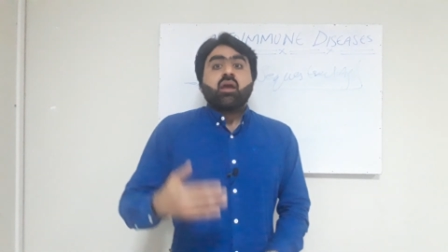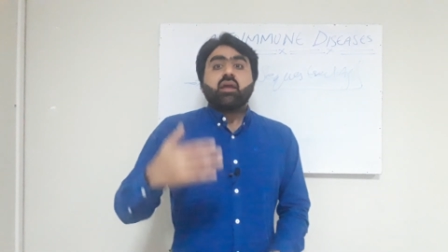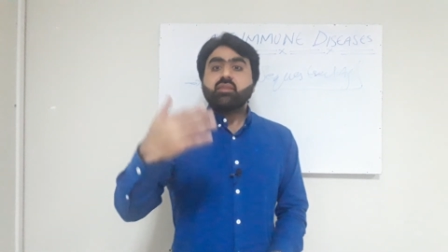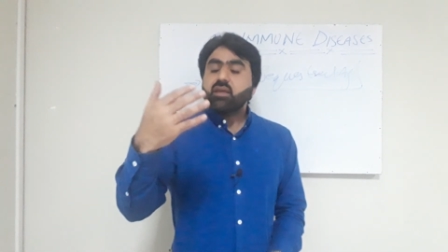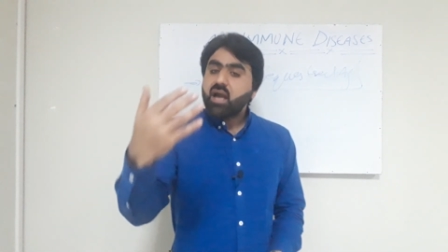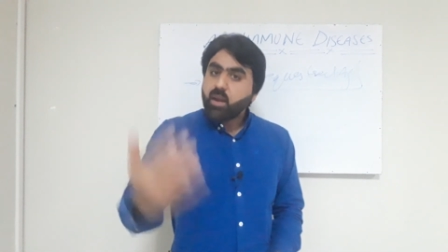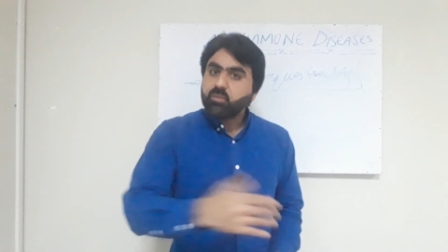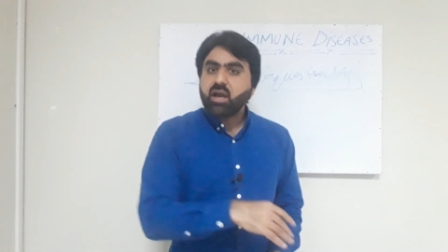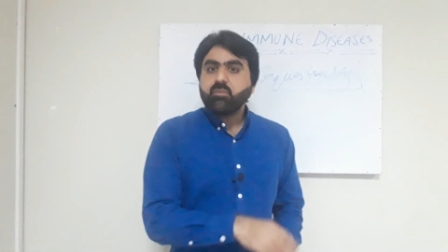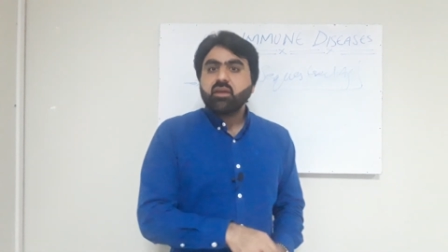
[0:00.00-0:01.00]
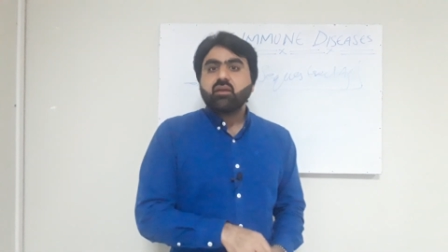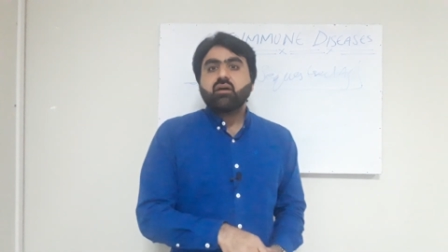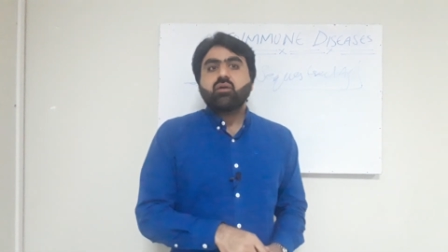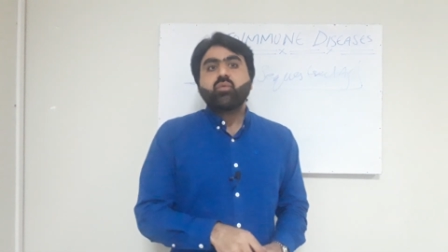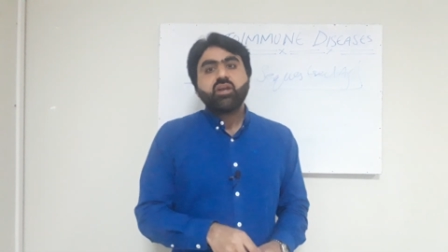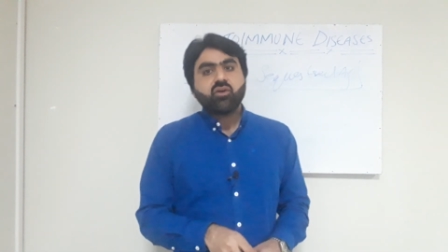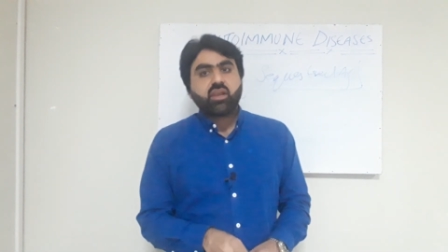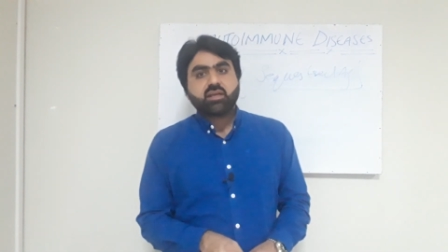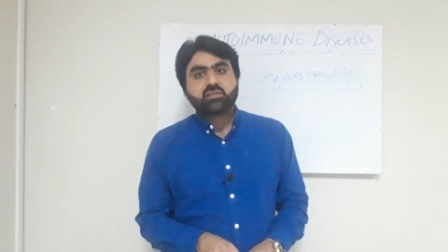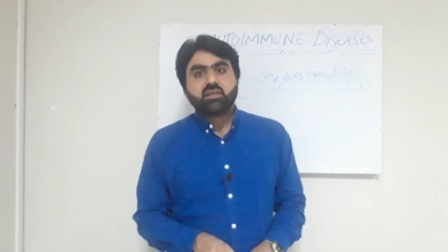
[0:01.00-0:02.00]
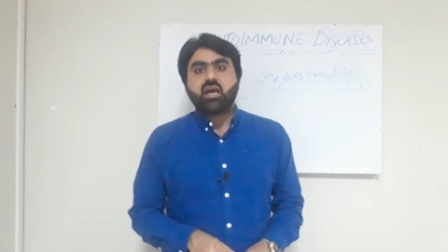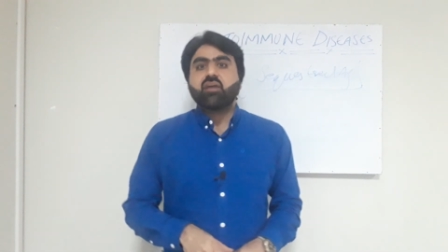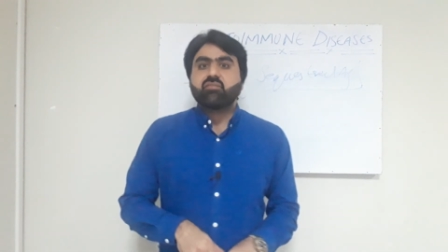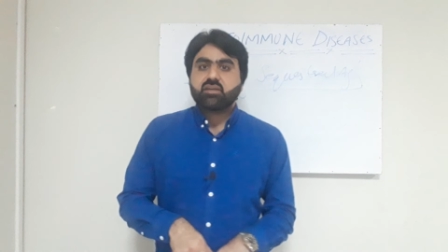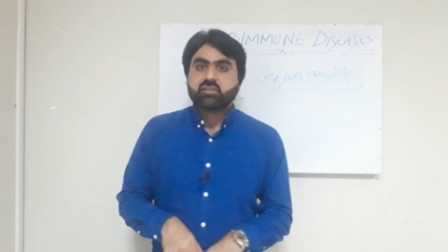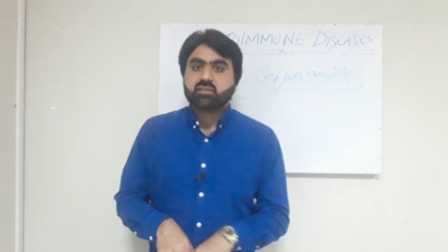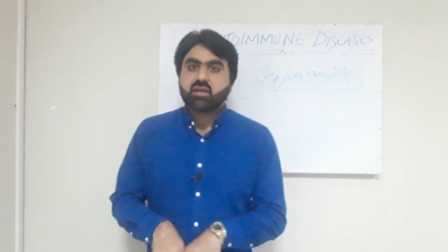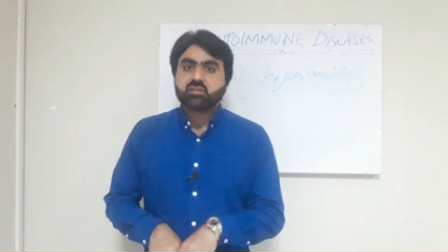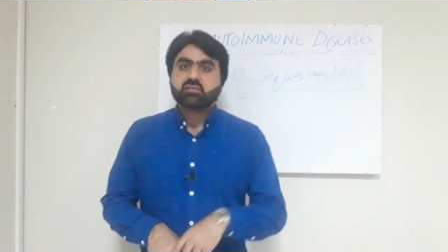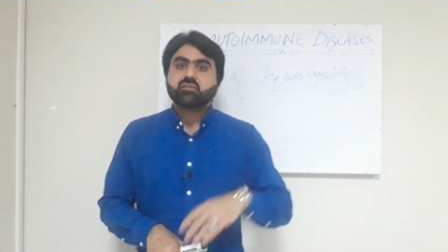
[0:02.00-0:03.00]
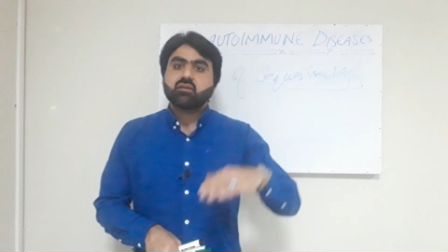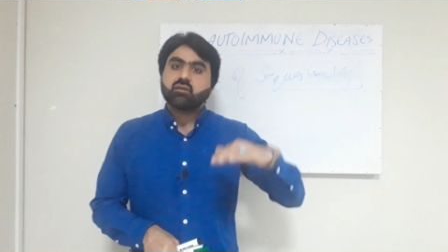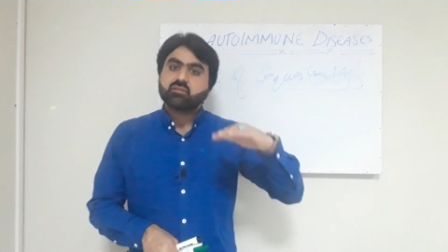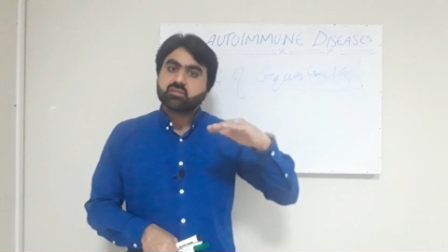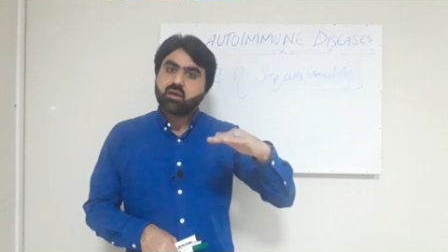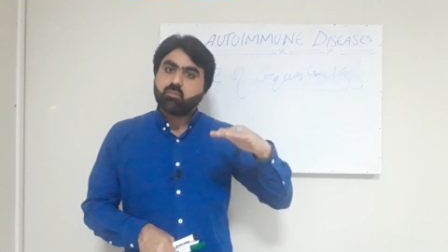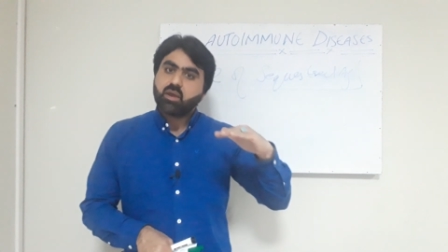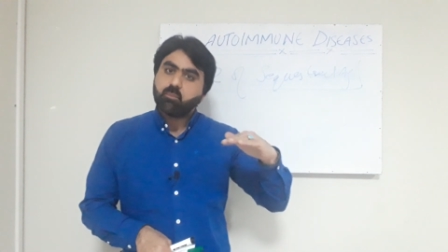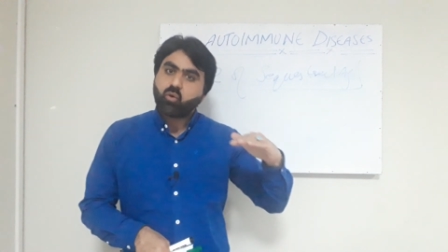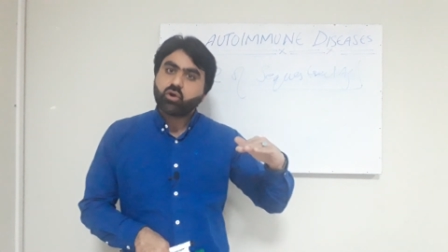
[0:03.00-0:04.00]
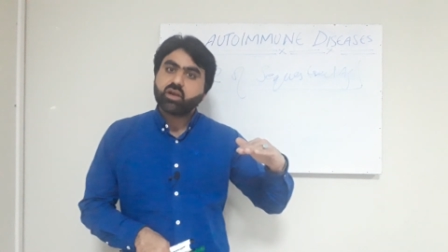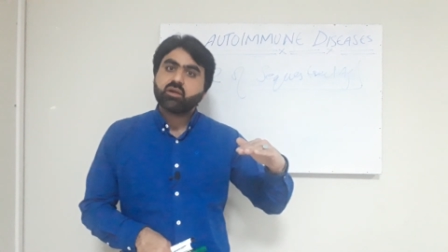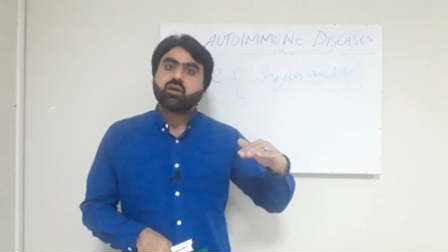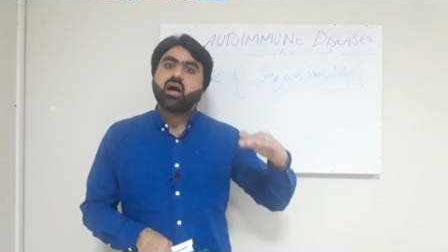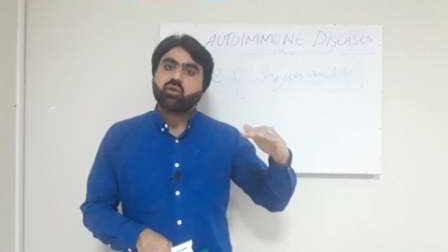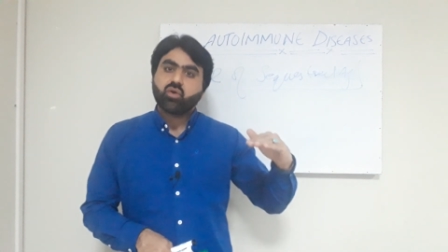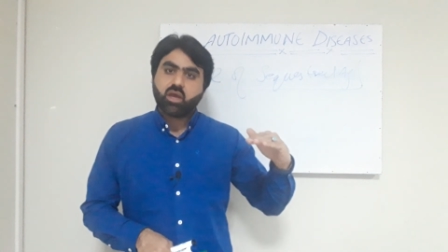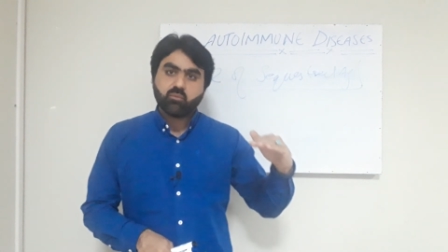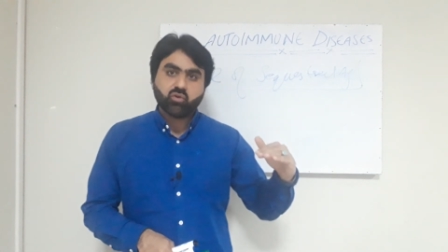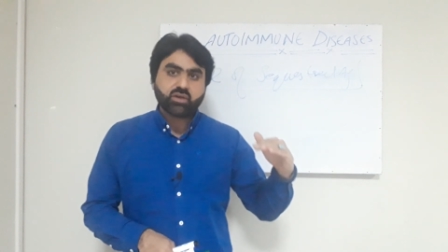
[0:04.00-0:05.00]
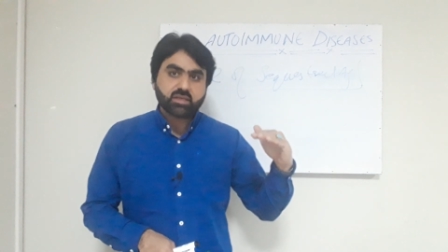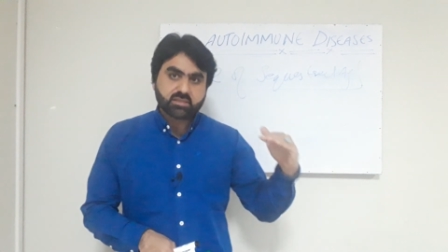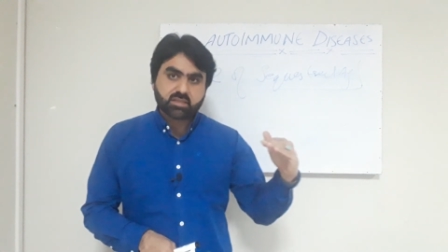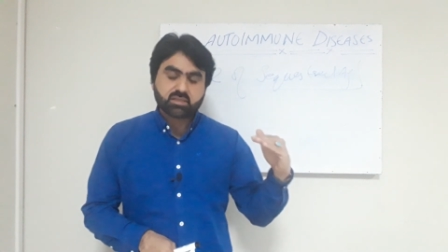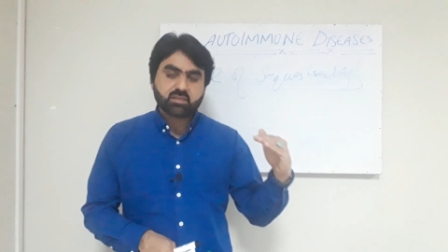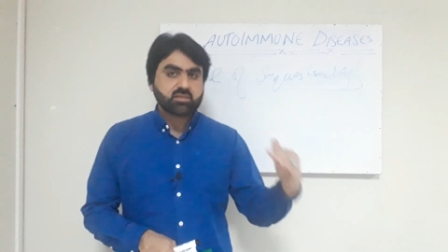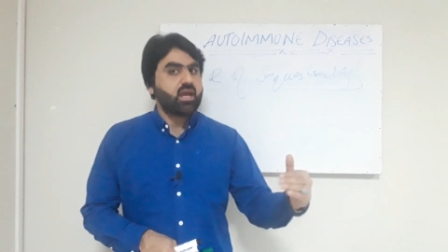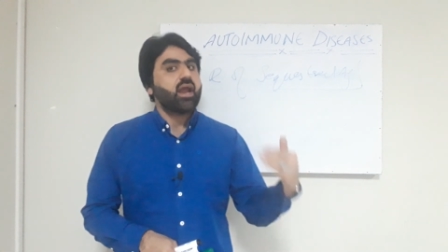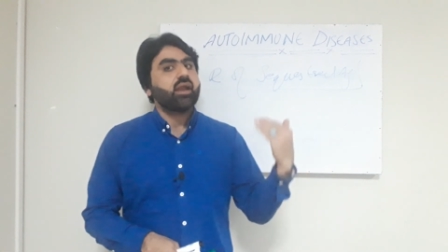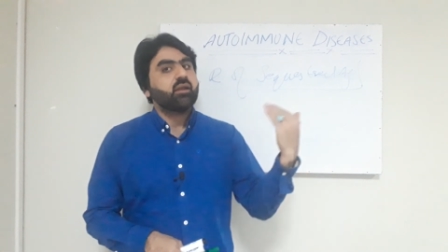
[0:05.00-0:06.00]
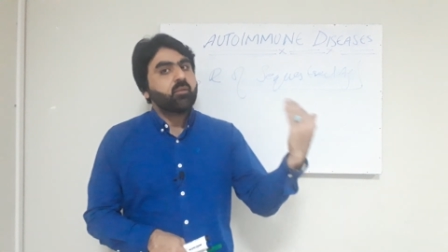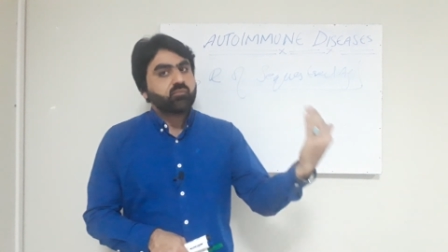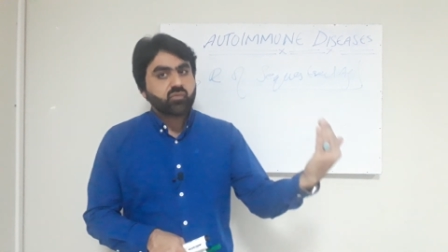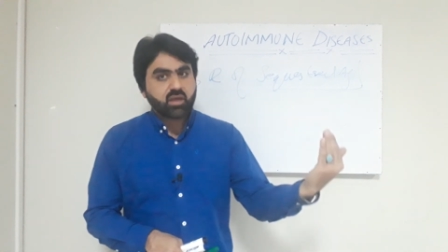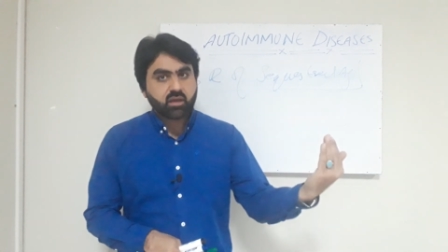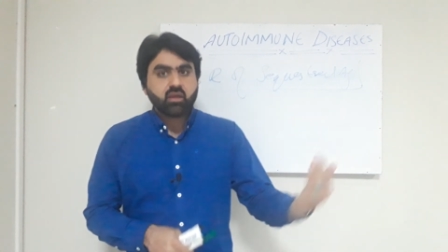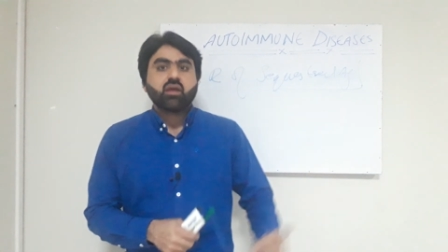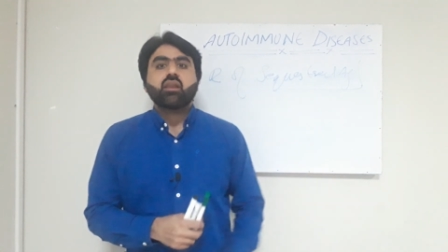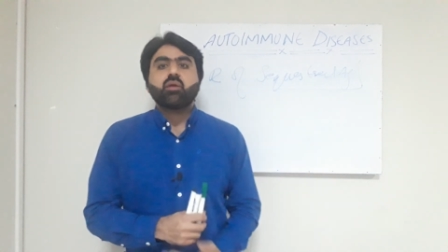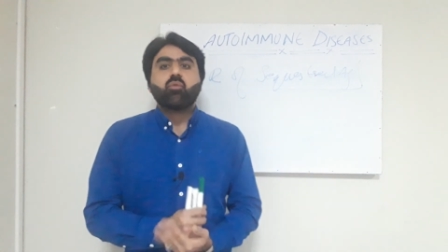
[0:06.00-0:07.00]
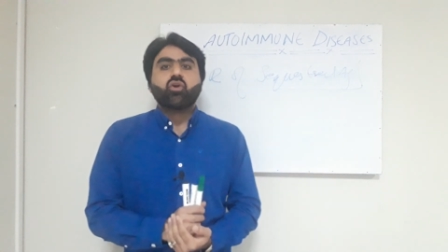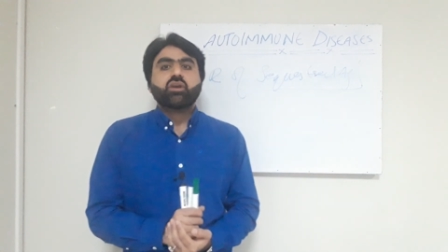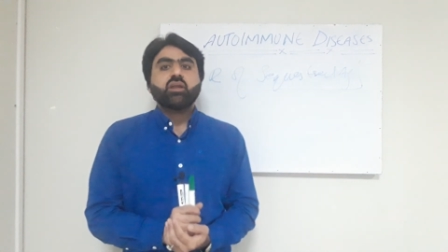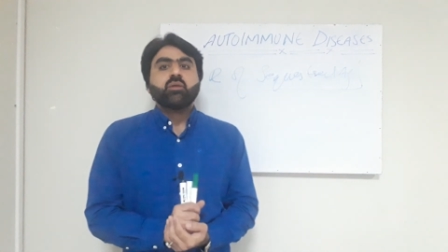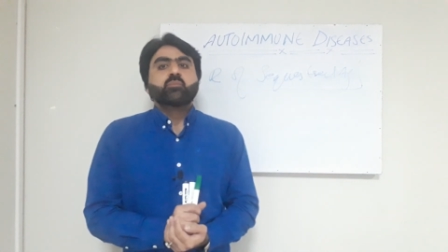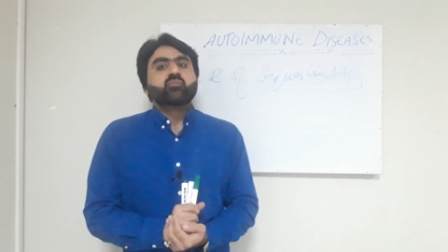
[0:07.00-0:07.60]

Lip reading: In the upcoming video lecture, I will discuss some important autoimmune diseases and their laboratory